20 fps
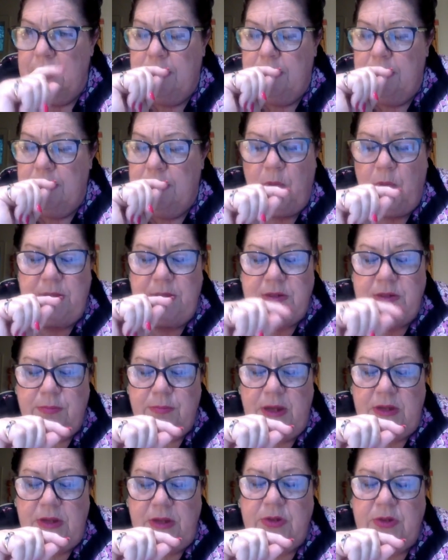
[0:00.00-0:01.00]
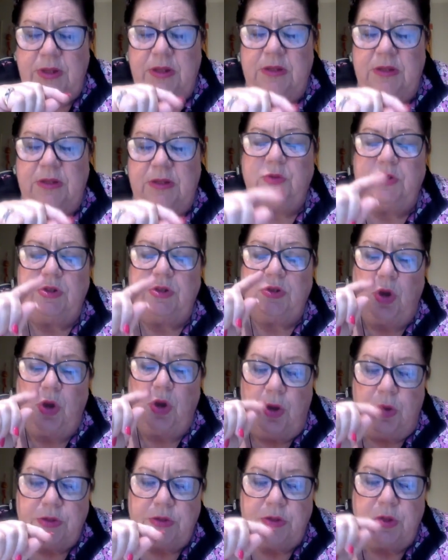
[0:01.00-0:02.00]
wanted to mention this, which is
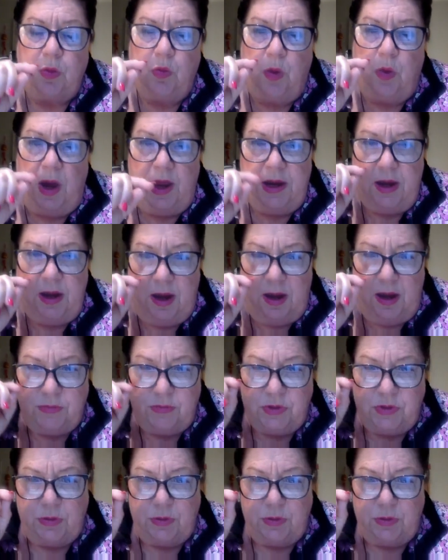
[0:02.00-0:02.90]
also why I'm